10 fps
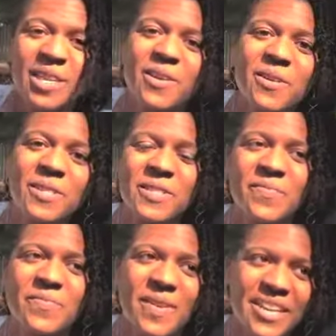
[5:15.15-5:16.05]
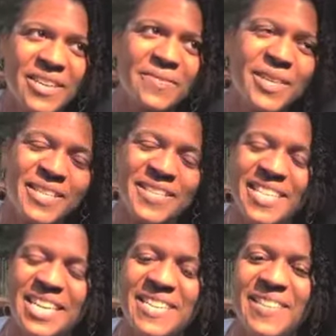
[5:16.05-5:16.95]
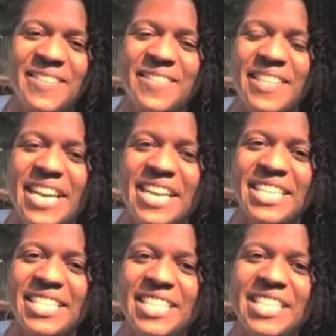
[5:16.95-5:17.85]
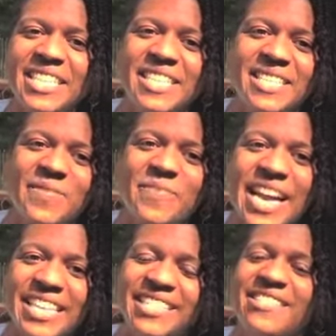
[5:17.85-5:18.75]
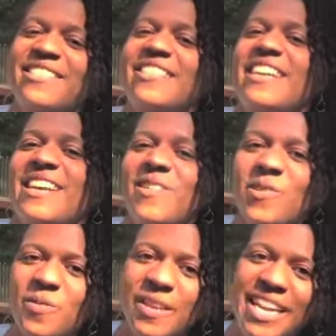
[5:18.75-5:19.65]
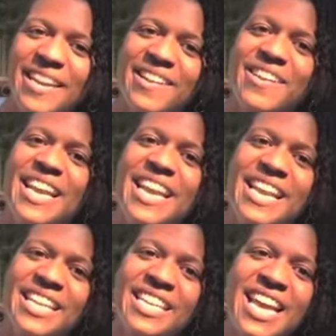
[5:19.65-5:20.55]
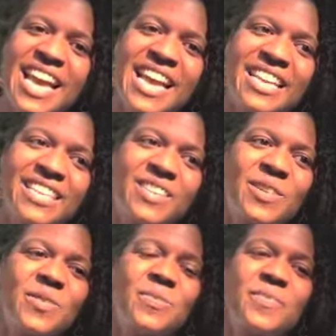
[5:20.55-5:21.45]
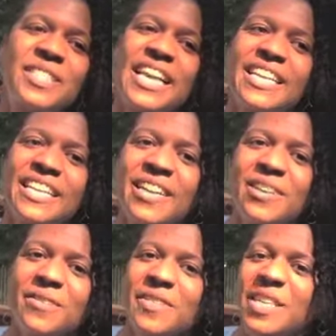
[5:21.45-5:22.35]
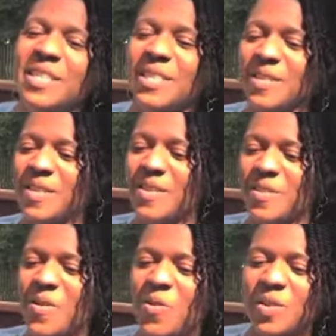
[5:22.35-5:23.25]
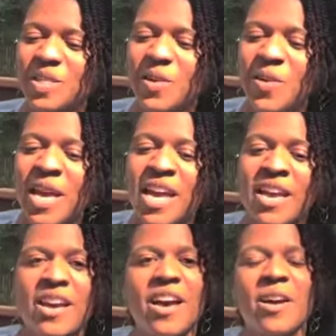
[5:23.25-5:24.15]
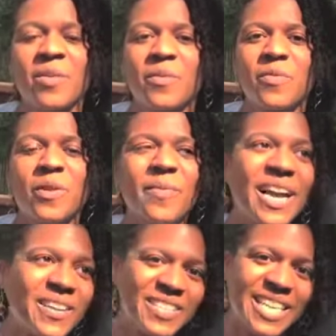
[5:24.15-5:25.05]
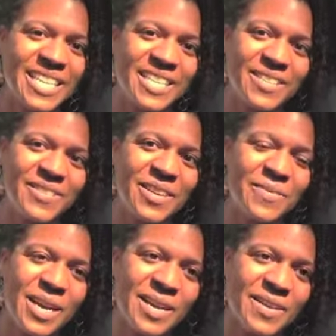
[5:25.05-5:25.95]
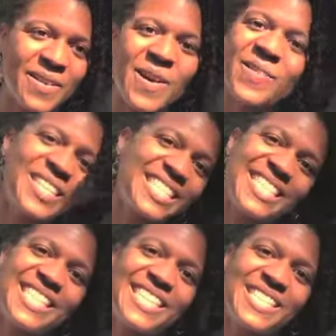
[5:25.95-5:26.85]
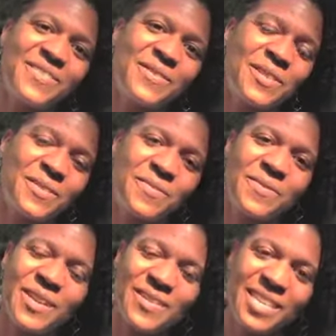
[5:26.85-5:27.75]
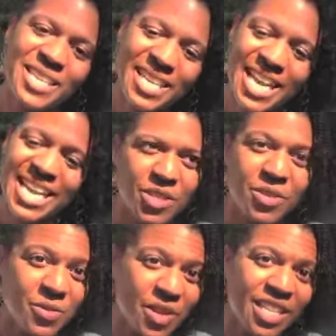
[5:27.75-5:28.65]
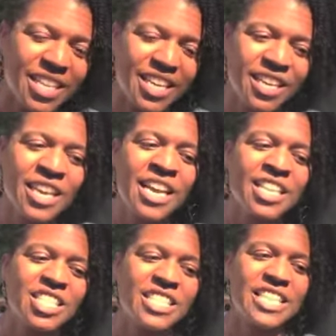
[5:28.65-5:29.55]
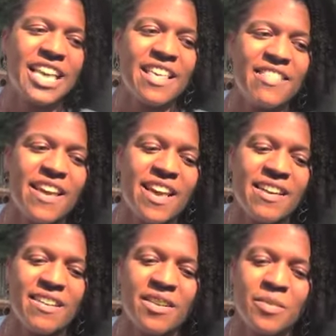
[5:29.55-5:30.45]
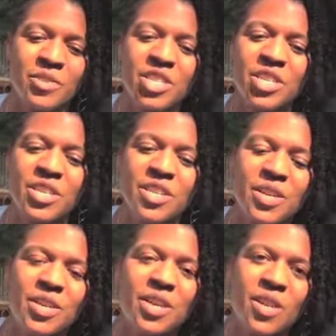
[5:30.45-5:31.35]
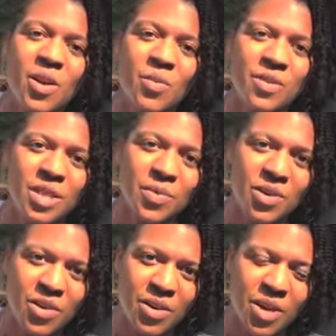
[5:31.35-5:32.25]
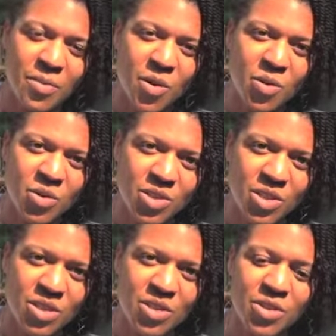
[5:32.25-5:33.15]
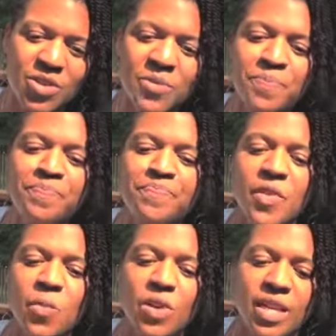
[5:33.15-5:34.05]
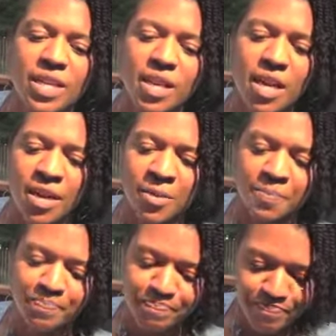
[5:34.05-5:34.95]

knows my grandmother, they know that she is a master at home care and at you know taking care of things in, in the home. And so, um, from my understanding, Grandma always did this from very young age. She was really young. She said that um, she, along with some of her um, older sisters, would um,